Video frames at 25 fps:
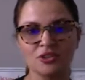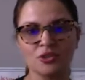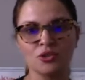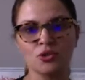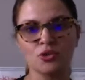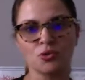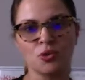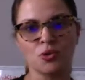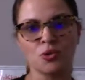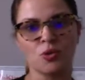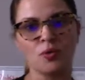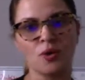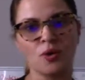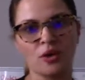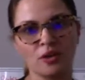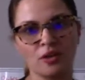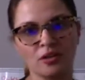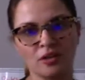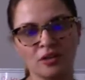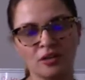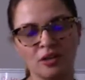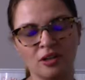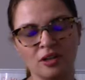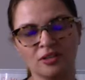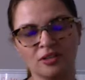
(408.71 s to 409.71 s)
to draw
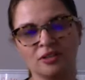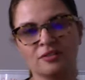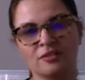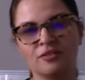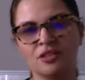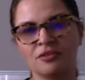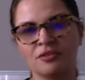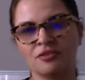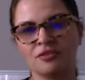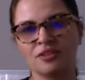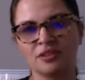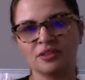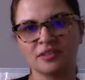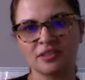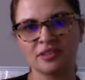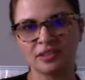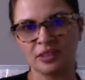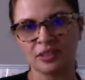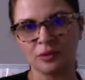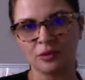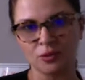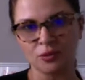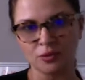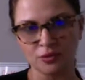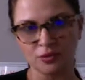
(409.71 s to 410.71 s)
on, lots of different
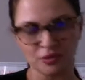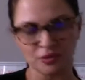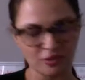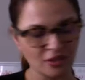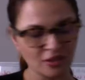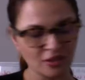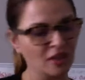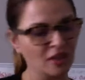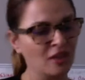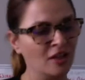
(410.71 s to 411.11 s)
skills.